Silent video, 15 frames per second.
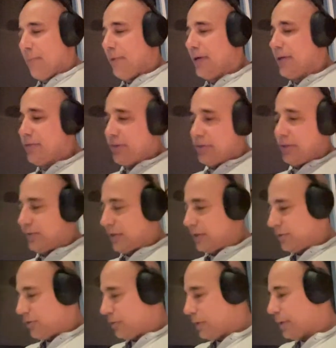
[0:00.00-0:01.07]
But let's
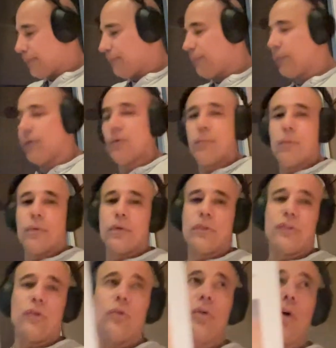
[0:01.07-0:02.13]
get into it. We're
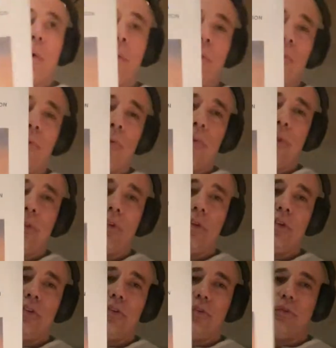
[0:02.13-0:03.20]
still going through
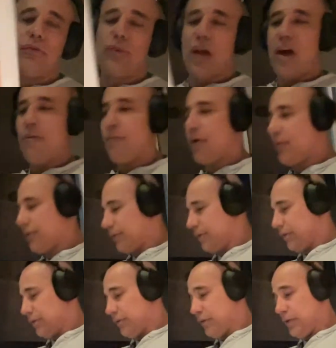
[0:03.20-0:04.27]
this issue of JAVMA.
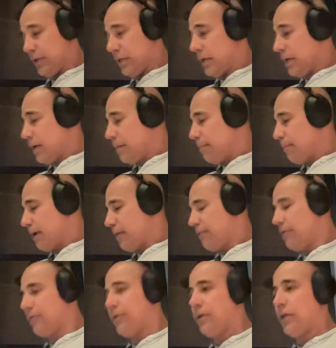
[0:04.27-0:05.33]
This is the May
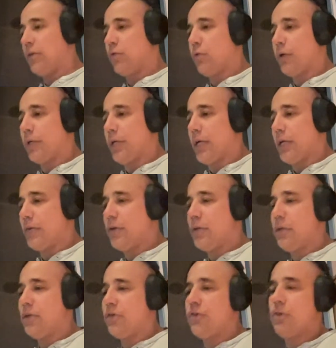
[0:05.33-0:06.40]
15,
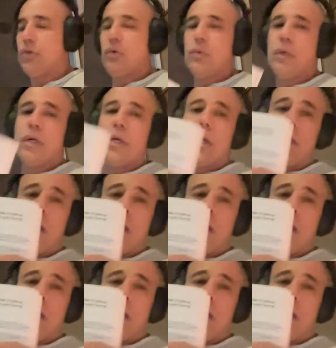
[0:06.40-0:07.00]
2018 issue.